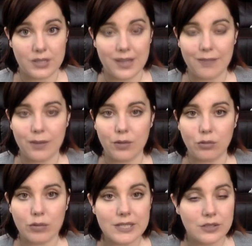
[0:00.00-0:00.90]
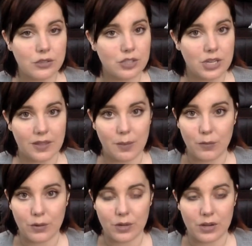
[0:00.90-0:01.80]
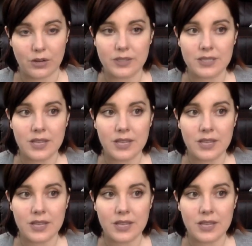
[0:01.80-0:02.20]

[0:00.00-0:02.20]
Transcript: I've been researching them for years